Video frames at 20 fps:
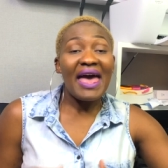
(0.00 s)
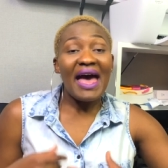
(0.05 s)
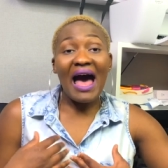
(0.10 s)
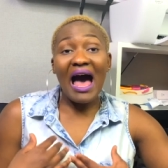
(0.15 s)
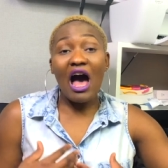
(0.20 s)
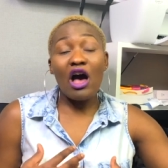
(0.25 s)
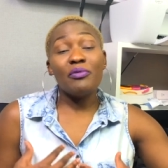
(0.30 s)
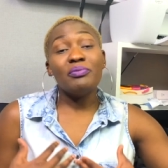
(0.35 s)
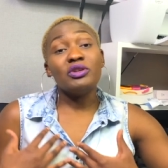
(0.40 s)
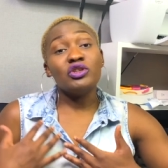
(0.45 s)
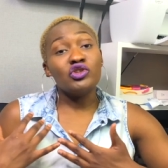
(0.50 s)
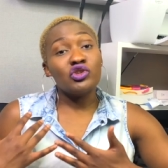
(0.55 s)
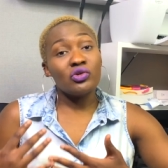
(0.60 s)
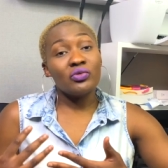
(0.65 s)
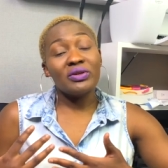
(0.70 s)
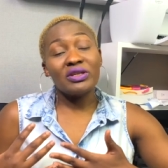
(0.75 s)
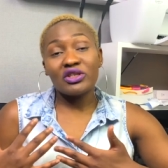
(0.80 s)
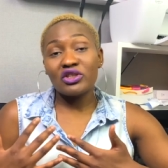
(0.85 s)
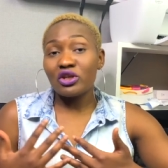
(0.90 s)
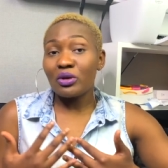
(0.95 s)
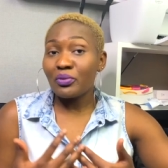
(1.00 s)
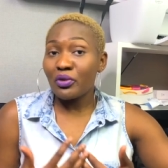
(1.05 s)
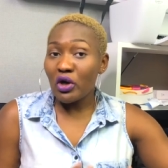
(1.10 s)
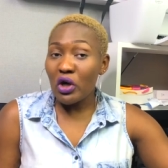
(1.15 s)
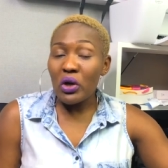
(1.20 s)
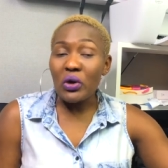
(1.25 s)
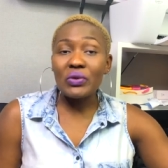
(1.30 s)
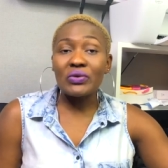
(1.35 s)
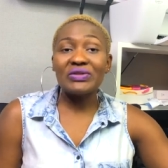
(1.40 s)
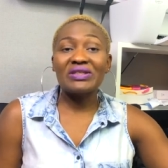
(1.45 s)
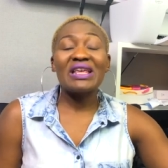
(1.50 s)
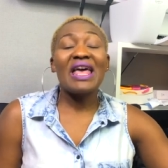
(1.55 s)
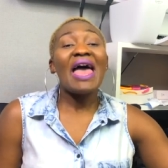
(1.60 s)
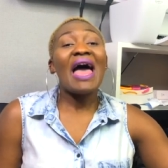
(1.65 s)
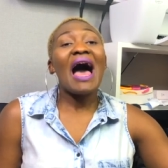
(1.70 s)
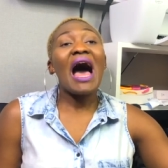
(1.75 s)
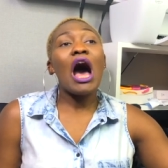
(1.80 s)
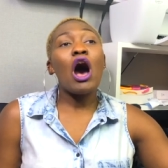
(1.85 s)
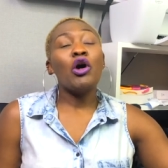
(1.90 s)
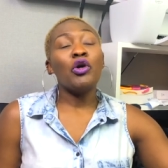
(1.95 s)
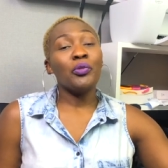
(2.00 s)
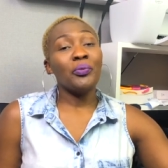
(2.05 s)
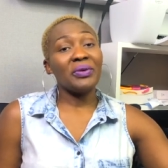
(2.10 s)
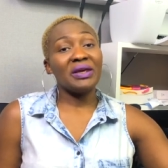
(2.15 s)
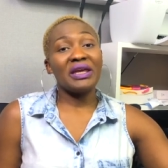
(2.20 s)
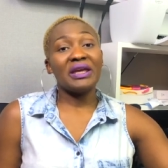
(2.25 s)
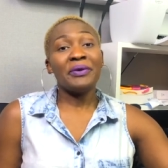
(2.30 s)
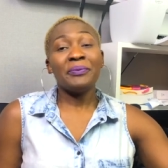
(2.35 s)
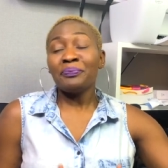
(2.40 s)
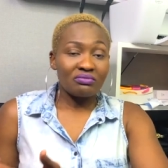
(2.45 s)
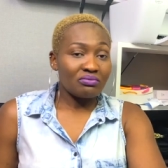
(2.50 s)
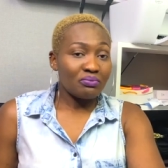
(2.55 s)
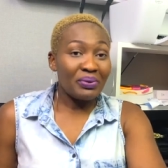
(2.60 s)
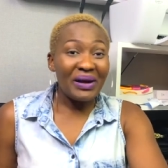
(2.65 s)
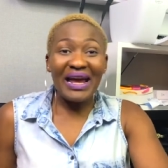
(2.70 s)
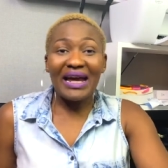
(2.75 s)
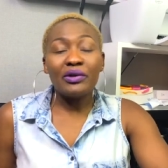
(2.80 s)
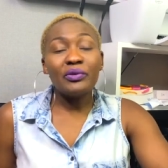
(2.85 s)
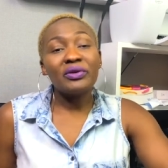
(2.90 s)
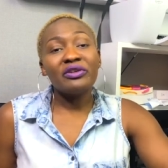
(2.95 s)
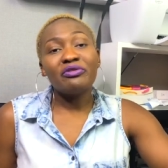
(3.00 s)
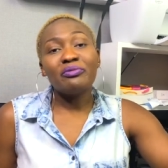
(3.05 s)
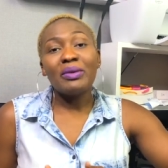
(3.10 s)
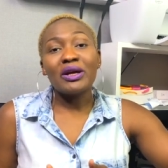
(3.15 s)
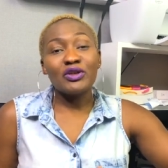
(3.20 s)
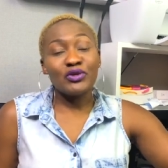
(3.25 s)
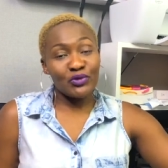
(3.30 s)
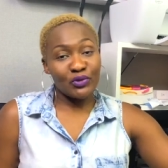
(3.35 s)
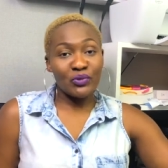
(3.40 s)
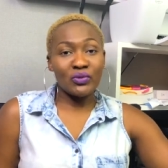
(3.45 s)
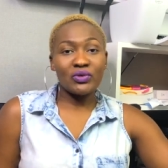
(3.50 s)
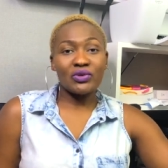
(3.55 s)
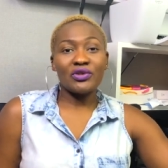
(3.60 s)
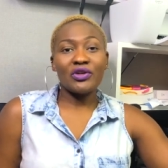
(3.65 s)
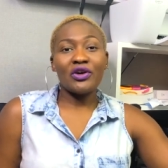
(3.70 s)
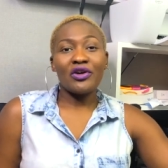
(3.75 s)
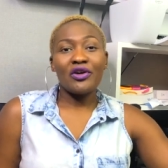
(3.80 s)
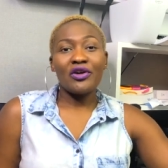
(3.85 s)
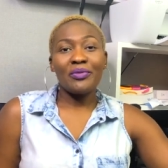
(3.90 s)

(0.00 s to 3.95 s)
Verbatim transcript: I'll be drawing some clothes. I'll be playing with my daughter,